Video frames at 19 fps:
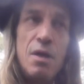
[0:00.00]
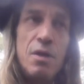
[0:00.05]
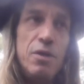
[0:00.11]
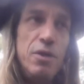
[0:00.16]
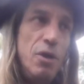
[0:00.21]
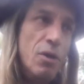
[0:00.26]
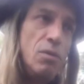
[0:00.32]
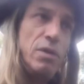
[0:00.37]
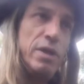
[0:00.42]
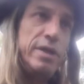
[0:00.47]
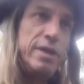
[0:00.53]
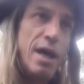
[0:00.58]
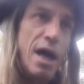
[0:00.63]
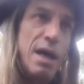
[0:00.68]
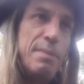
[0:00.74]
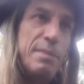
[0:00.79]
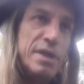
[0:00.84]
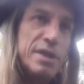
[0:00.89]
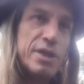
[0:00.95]
The only
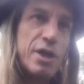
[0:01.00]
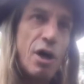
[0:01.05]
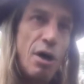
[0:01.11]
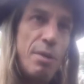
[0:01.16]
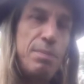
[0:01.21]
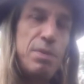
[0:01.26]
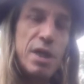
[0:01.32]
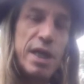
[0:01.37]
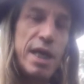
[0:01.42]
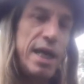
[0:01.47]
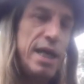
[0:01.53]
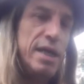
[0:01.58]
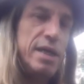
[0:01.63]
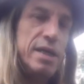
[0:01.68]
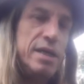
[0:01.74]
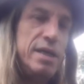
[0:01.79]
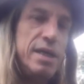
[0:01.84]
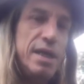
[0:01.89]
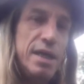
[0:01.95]
time it's
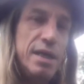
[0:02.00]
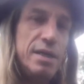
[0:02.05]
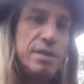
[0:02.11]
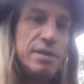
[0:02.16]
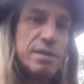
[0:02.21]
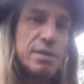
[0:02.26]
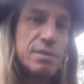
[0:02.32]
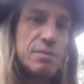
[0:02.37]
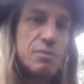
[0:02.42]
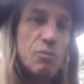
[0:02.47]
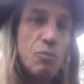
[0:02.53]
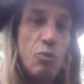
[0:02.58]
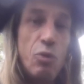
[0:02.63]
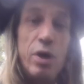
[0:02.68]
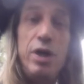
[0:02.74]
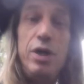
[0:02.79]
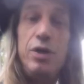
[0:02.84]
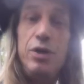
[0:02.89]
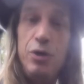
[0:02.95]
complicated is
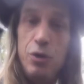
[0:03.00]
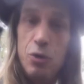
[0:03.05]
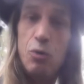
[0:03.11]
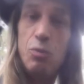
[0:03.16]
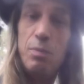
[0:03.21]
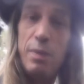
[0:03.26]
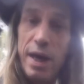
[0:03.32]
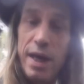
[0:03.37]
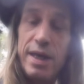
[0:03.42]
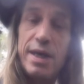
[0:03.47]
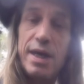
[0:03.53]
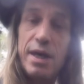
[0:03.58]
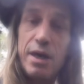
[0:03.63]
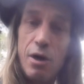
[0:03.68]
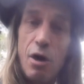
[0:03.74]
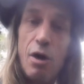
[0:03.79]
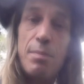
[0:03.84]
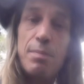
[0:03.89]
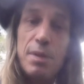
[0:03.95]
when you make it
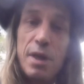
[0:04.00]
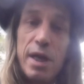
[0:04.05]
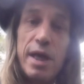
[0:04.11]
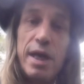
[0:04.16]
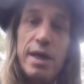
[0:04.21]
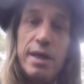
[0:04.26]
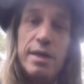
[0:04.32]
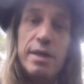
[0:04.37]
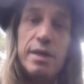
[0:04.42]
complicated.